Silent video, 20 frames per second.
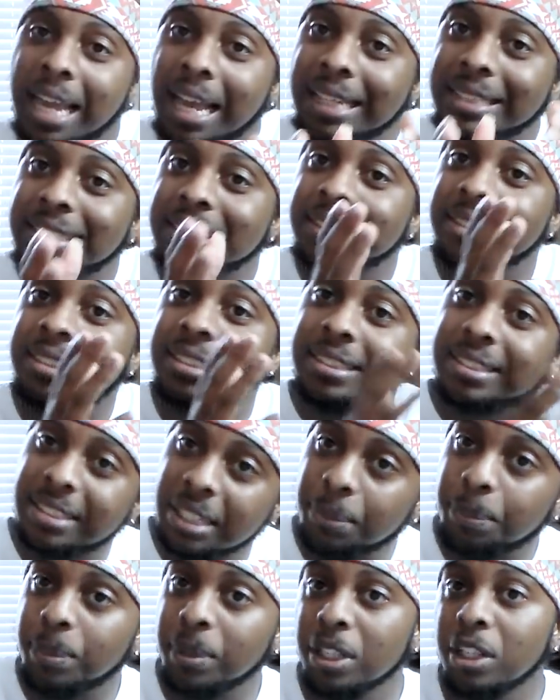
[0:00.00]
Jaxon
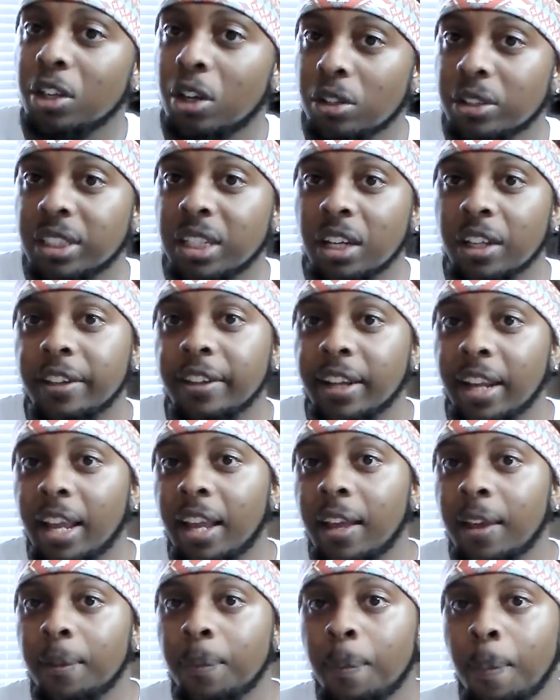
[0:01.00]
Shipley, on the other
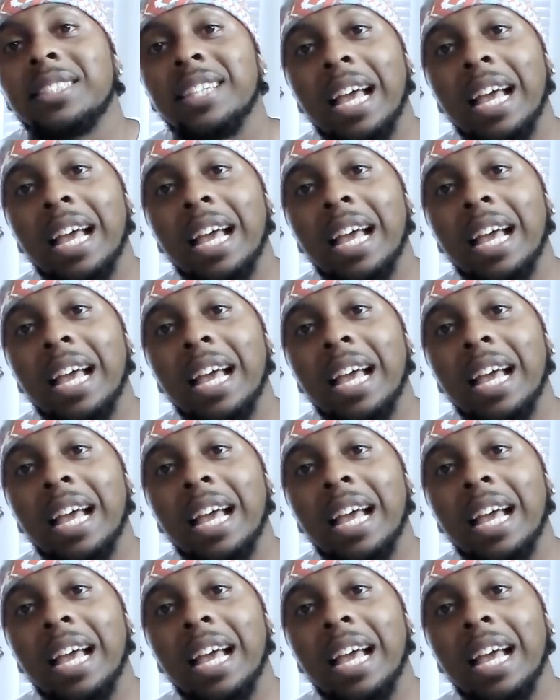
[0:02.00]
hand,